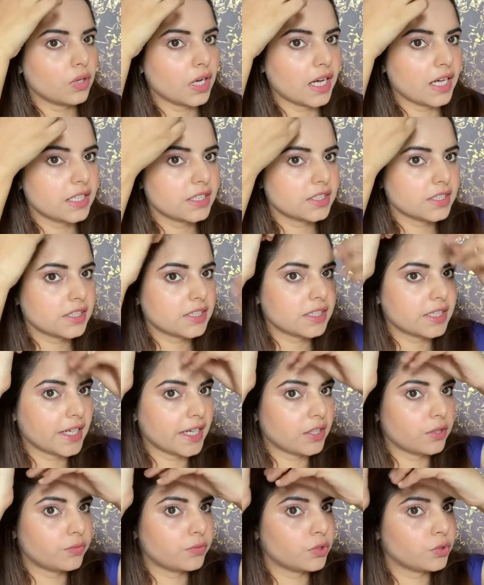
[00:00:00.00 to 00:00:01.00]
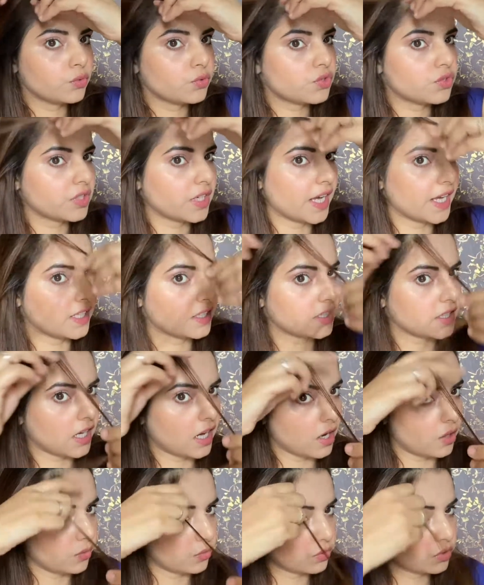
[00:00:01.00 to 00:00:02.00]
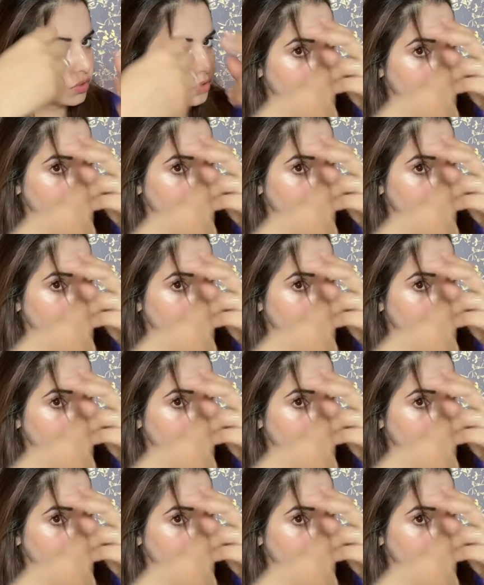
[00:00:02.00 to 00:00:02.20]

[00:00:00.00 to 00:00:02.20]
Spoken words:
I'll just get few strands out.